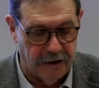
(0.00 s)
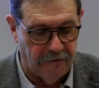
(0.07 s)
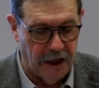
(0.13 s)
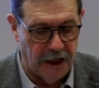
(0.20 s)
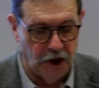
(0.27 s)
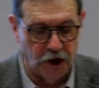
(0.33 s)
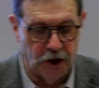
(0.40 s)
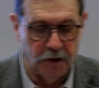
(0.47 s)

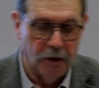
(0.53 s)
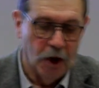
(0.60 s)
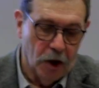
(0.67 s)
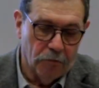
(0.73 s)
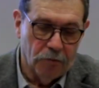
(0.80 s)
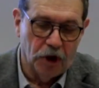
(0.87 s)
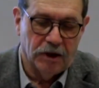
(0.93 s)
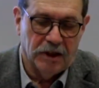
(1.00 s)
deviation.
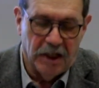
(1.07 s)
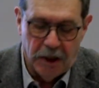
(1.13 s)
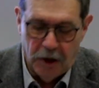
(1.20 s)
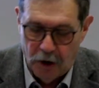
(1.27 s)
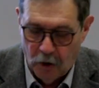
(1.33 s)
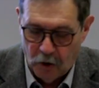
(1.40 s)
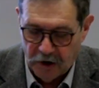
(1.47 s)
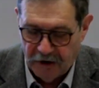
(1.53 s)
But
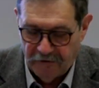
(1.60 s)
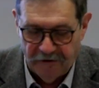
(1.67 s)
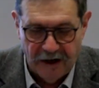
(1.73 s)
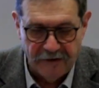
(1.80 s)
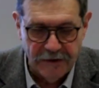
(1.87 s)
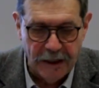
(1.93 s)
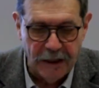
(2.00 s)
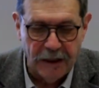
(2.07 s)
here, okay,
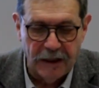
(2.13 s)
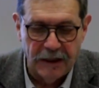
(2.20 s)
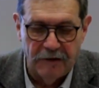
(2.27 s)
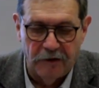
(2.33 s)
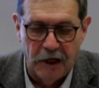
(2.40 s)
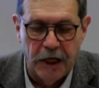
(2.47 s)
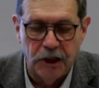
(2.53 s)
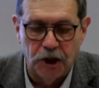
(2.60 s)
5 standard
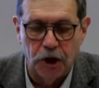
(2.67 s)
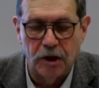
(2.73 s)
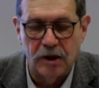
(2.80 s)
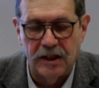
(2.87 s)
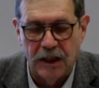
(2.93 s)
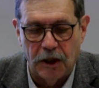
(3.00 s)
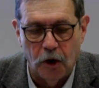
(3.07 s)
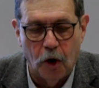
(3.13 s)
deviation,
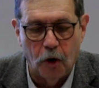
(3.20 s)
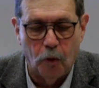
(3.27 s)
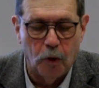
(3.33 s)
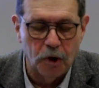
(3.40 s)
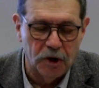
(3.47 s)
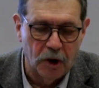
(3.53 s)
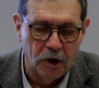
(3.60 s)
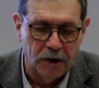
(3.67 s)
signal
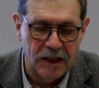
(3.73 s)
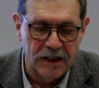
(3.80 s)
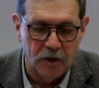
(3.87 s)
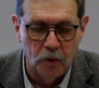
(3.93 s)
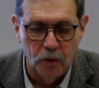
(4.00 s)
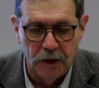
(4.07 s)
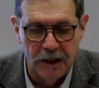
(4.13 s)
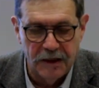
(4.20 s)
was not as
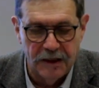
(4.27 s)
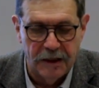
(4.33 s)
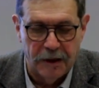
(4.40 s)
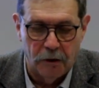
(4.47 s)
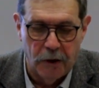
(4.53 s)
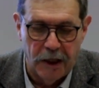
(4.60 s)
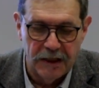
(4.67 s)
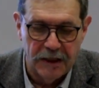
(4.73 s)
good,
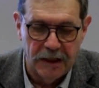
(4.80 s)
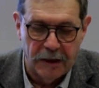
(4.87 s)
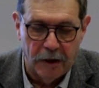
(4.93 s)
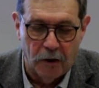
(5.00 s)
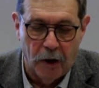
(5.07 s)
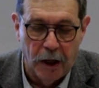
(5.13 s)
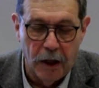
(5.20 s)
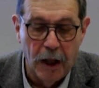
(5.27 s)
etc.,
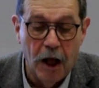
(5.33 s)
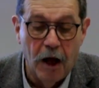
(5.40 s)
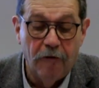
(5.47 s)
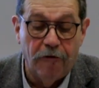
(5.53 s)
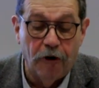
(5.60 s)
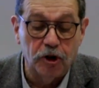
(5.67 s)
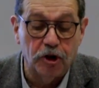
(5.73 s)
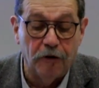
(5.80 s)
etc.
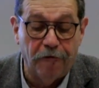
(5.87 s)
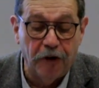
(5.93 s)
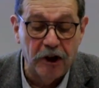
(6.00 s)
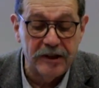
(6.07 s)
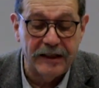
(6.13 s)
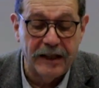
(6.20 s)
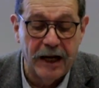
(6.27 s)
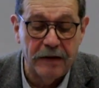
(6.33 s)
For the
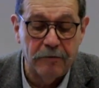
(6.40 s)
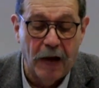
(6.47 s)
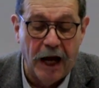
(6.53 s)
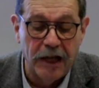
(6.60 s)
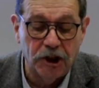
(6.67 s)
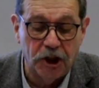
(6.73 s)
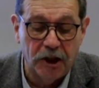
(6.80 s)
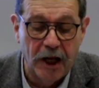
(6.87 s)
first time,
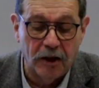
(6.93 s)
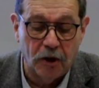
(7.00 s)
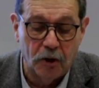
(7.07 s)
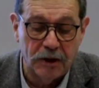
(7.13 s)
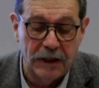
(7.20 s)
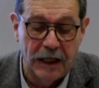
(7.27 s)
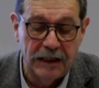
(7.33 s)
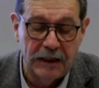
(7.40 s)
Einstein
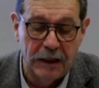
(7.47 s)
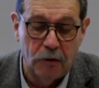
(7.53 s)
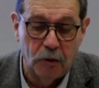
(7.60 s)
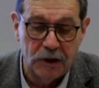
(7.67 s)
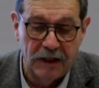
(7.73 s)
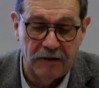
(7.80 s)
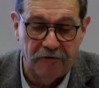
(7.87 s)
causality was